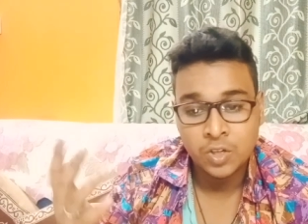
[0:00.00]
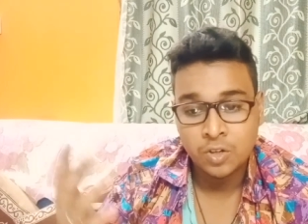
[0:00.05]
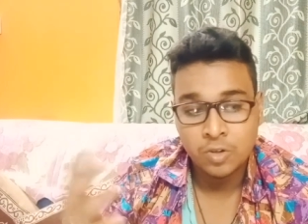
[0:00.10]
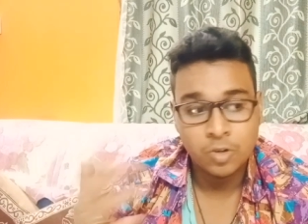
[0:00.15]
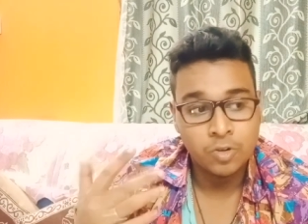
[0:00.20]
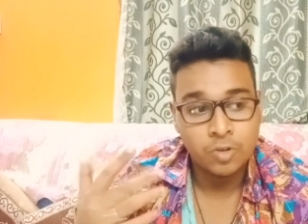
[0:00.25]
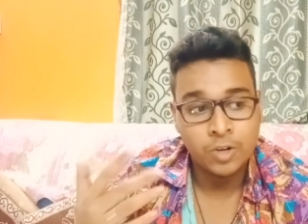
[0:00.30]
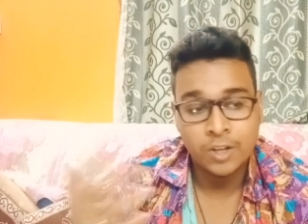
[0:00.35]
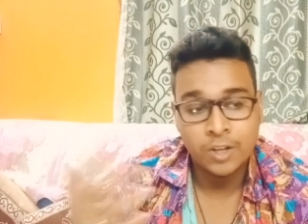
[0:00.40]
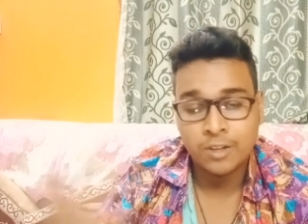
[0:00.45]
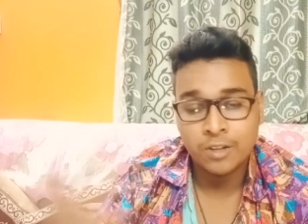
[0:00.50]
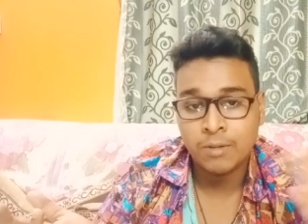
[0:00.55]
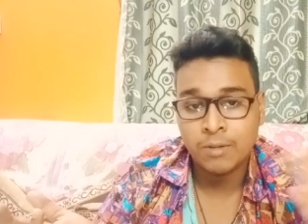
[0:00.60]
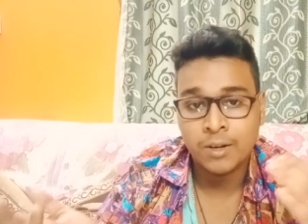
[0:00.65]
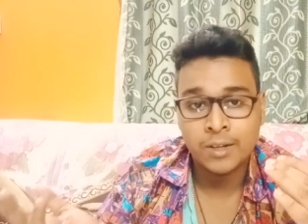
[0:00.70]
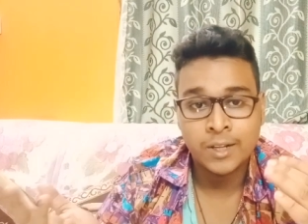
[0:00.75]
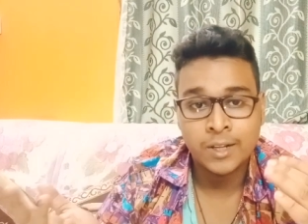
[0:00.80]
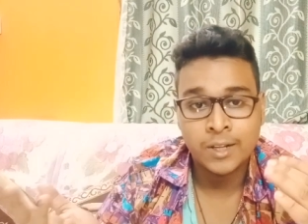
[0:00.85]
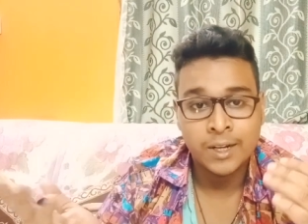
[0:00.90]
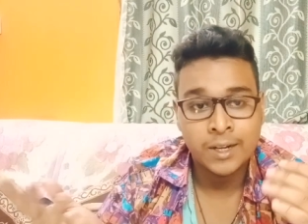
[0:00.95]
to
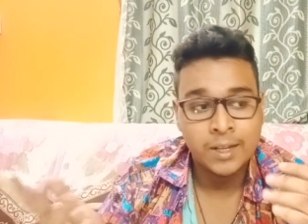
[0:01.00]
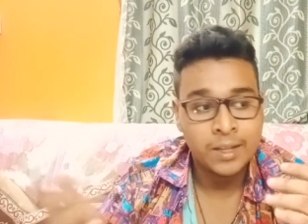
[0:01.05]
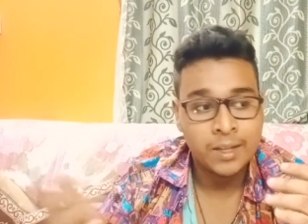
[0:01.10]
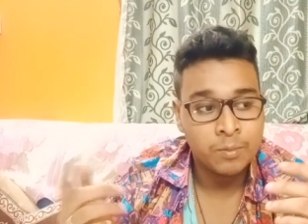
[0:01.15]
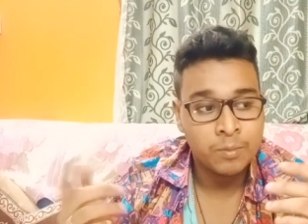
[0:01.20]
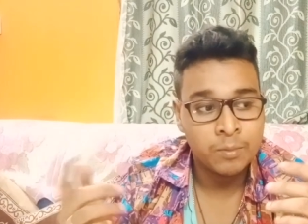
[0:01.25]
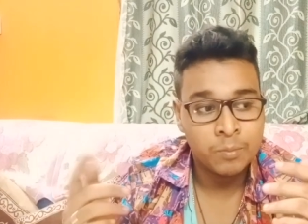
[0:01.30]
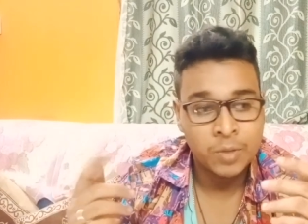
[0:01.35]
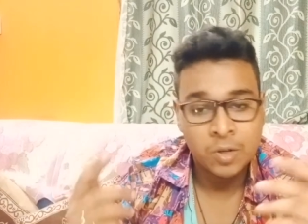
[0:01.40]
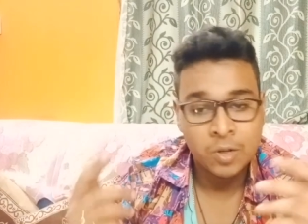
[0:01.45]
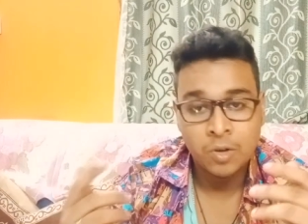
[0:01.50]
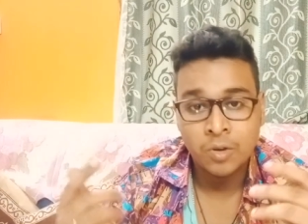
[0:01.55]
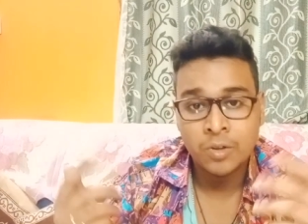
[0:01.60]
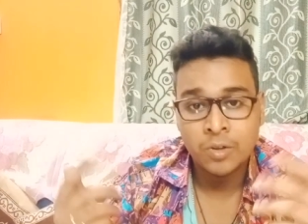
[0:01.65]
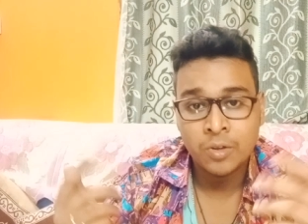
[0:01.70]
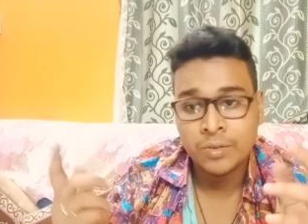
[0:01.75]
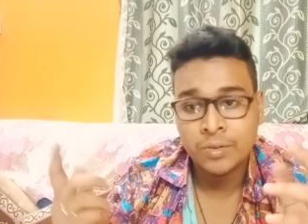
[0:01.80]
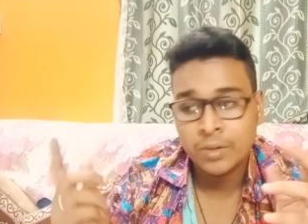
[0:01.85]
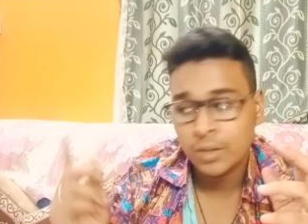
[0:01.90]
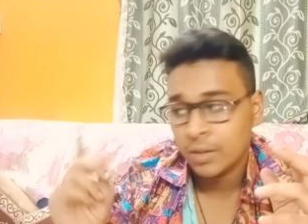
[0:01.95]
transplant that,
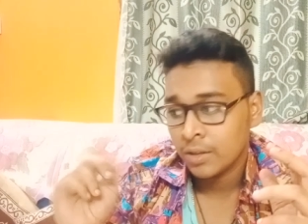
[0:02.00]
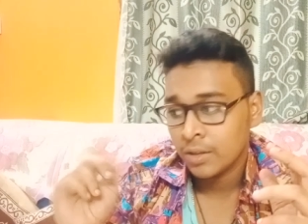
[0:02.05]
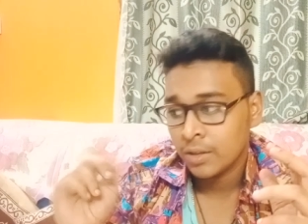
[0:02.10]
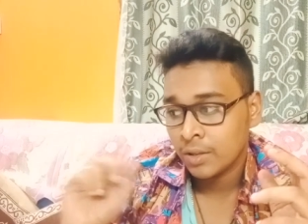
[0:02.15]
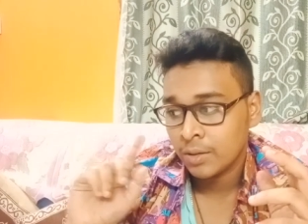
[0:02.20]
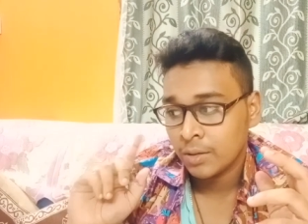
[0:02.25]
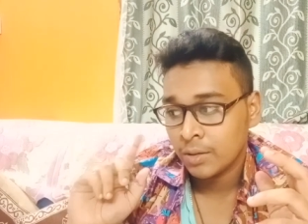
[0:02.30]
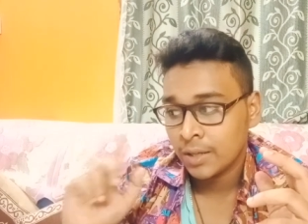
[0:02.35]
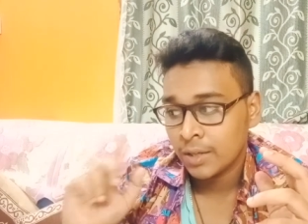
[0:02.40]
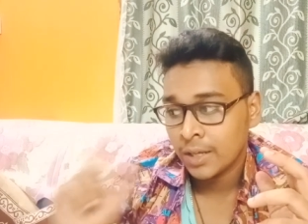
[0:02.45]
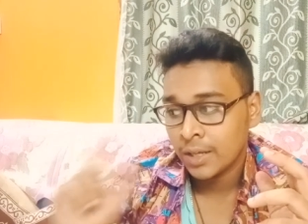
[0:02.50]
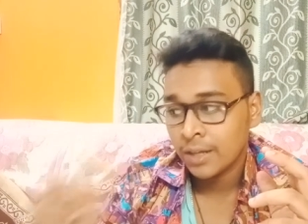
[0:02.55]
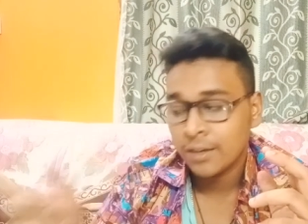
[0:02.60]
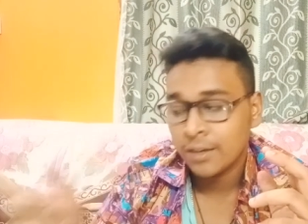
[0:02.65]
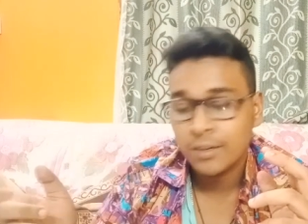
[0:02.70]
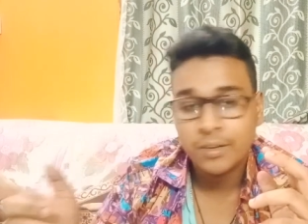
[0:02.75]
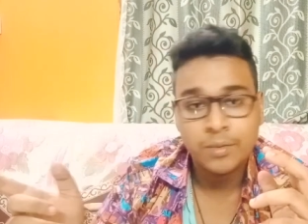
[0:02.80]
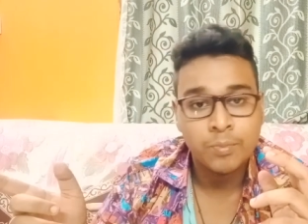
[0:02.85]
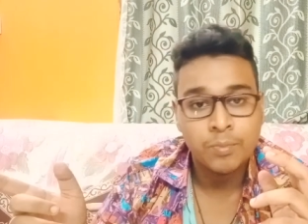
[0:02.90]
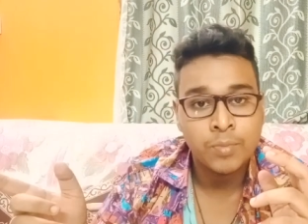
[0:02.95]
because
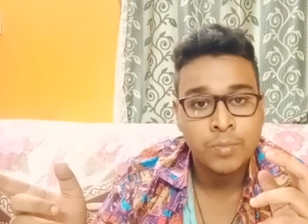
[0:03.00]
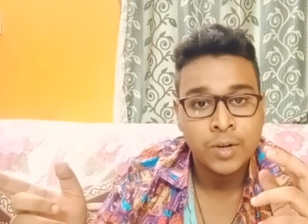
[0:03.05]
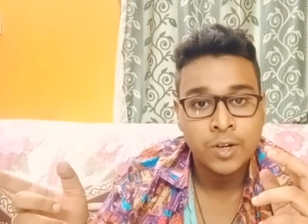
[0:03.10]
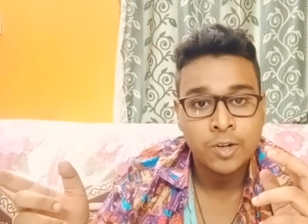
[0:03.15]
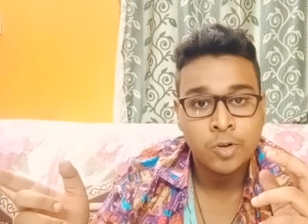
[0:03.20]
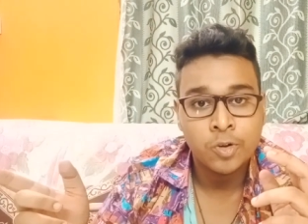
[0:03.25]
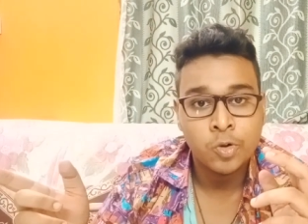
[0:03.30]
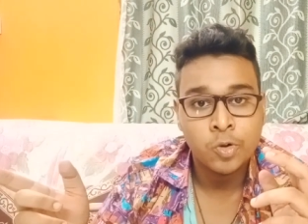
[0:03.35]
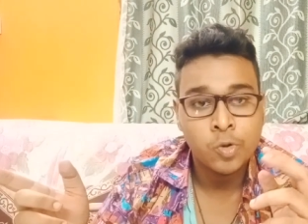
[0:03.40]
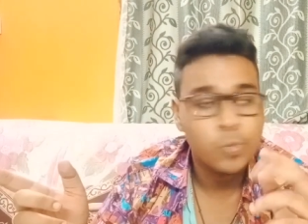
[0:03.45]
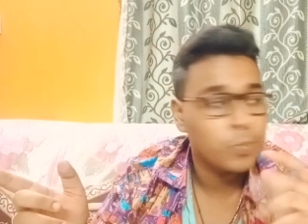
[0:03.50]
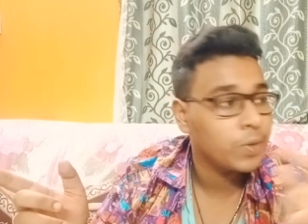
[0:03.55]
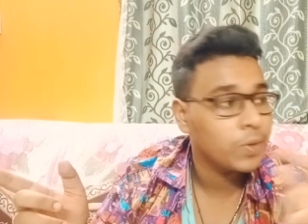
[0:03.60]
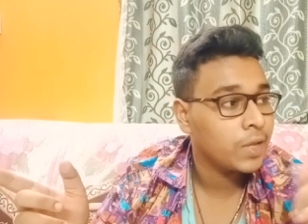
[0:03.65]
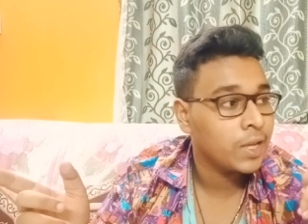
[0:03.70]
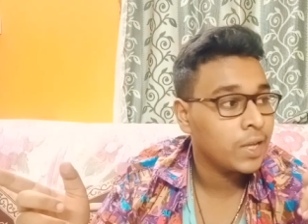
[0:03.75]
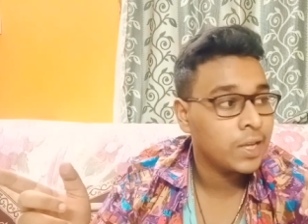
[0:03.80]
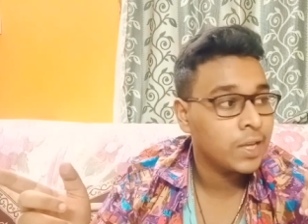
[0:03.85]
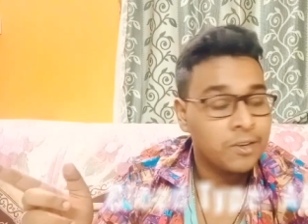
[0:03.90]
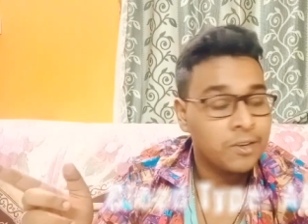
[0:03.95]
Ken's blood group
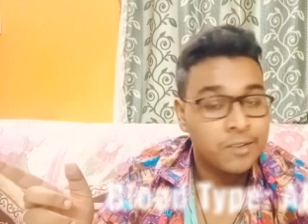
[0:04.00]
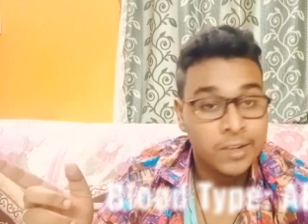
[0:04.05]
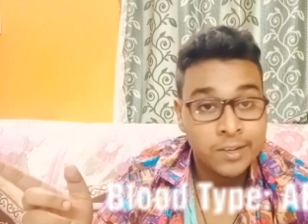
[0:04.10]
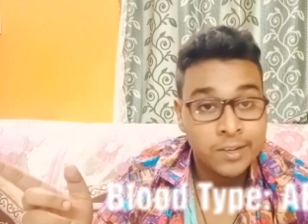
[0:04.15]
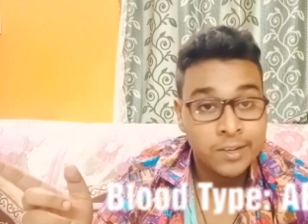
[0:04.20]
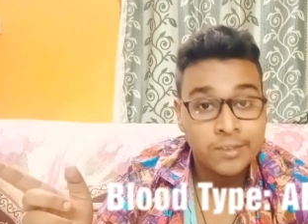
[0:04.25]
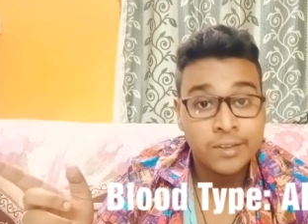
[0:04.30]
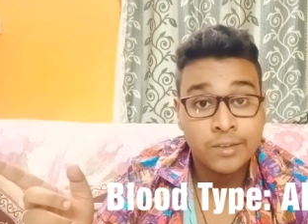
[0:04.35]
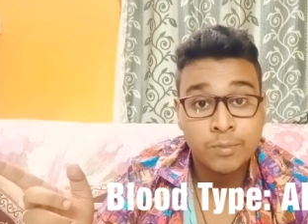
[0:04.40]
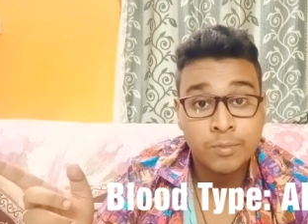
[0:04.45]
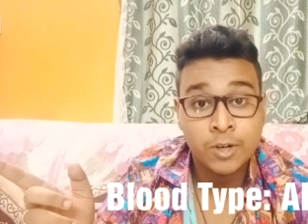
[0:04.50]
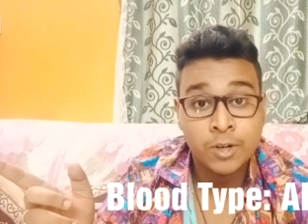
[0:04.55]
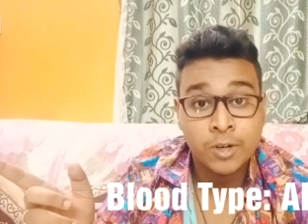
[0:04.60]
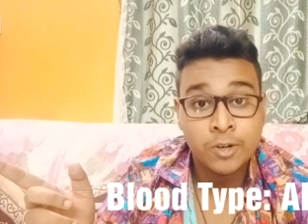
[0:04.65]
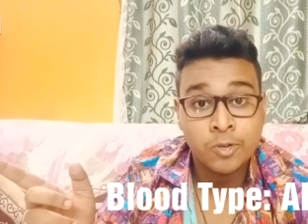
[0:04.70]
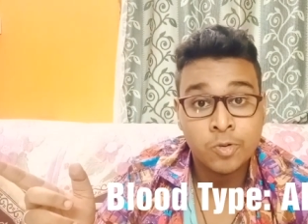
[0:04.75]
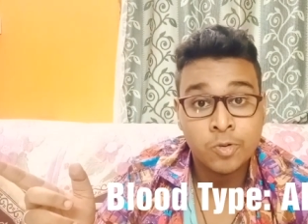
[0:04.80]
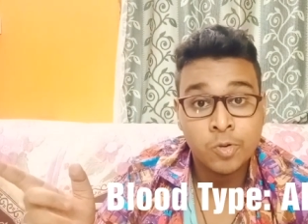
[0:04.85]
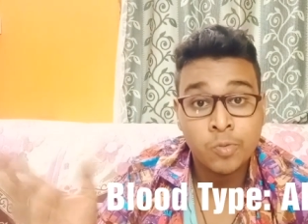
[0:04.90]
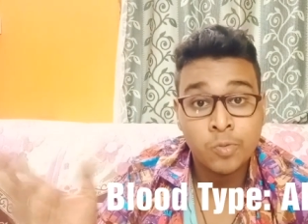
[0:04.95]
and Rize's
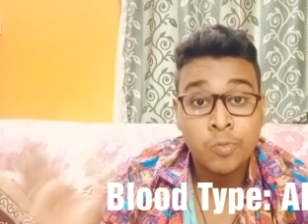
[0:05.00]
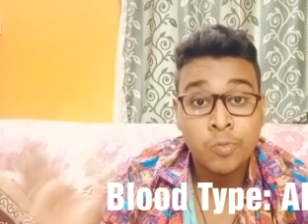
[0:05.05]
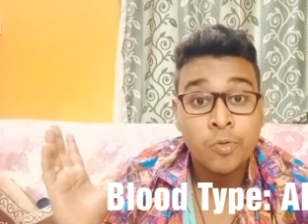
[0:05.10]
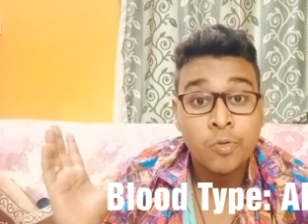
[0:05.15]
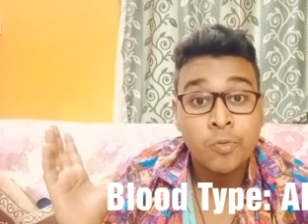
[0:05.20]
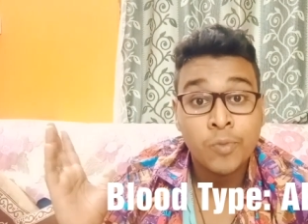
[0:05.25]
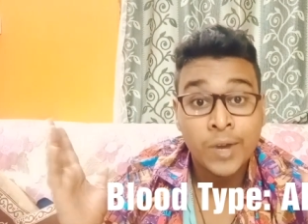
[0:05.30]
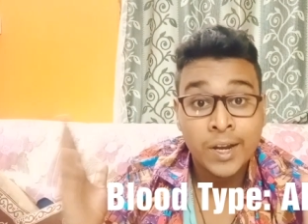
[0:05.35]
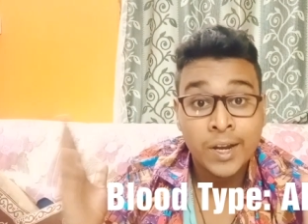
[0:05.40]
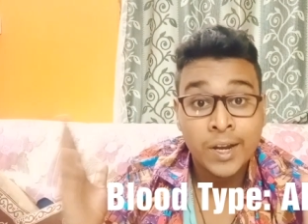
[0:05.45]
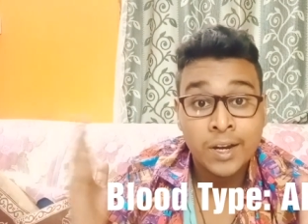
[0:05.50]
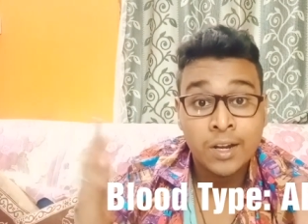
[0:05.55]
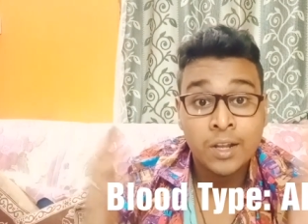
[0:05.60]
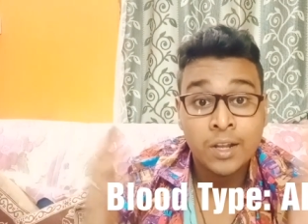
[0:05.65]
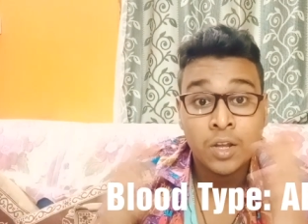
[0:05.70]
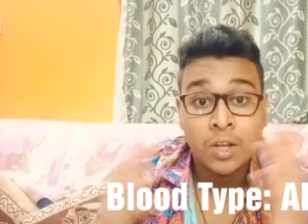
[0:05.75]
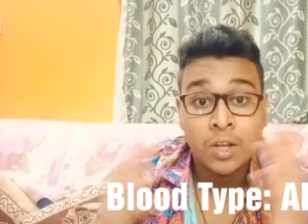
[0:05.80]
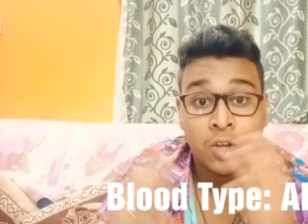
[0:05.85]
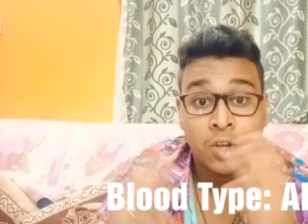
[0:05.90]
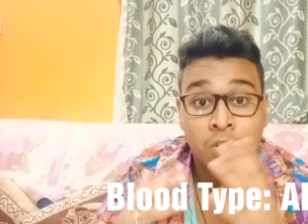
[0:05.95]
blood group were
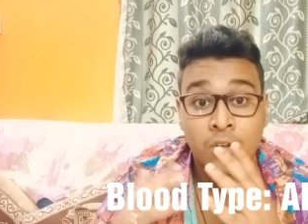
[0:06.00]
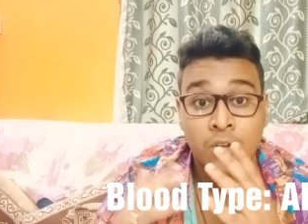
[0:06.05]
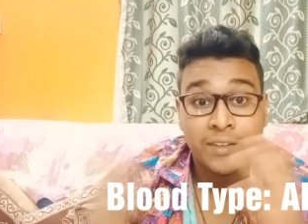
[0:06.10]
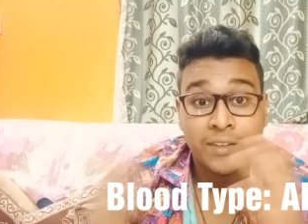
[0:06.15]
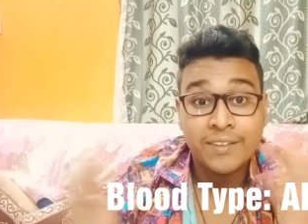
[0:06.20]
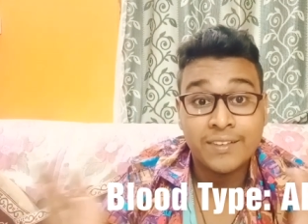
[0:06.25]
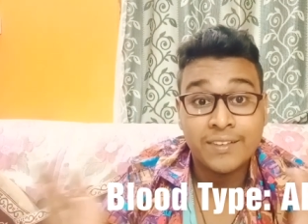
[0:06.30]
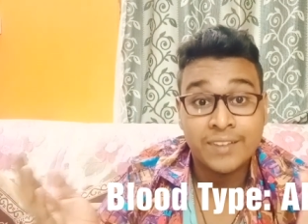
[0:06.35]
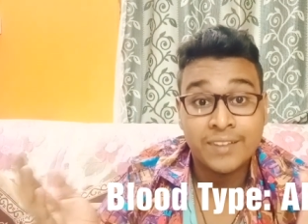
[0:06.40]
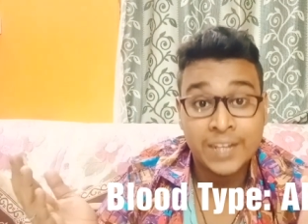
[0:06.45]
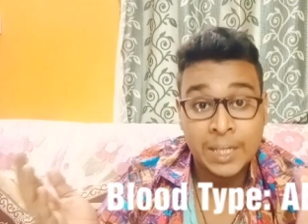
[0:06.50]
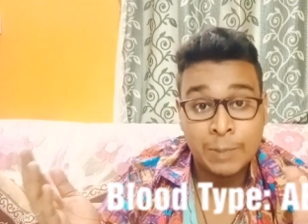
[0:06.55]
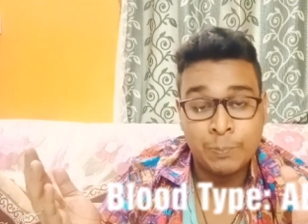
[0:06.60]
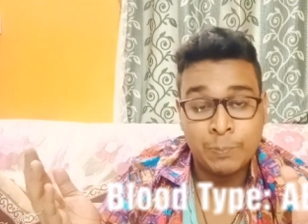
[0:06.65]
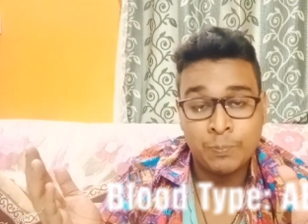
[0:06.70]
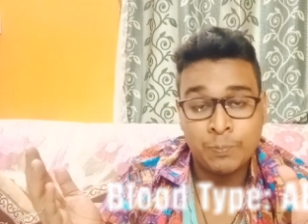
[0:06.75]
same.